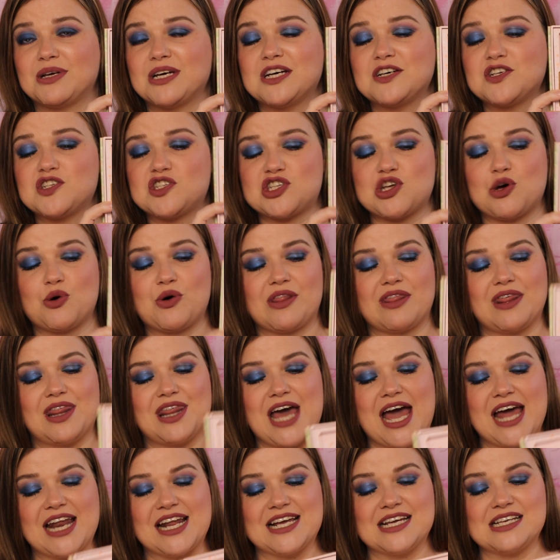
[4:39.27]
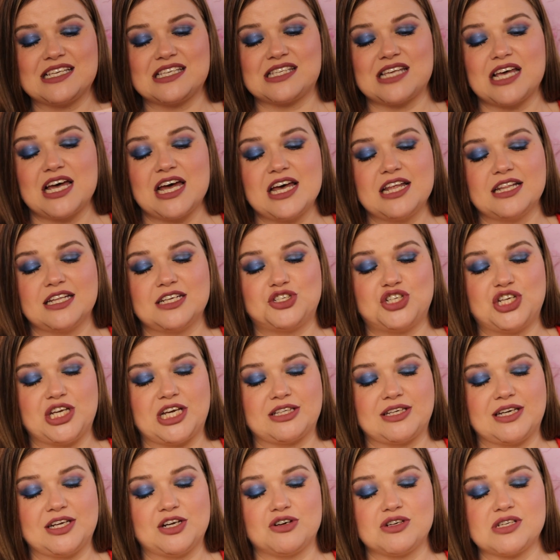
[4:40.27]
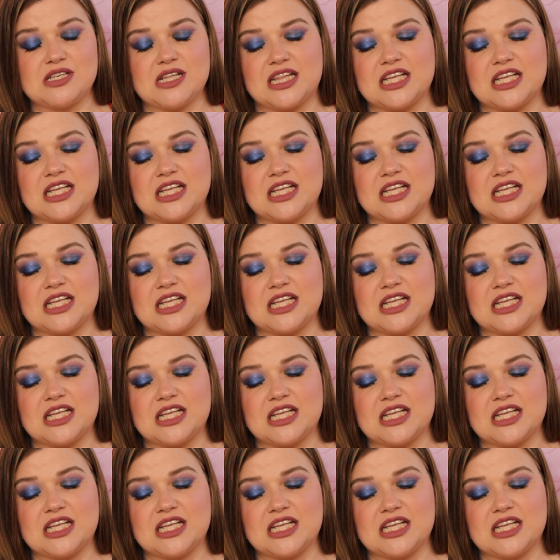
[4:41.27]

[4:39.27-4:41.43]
So that is the Cheek Leaders.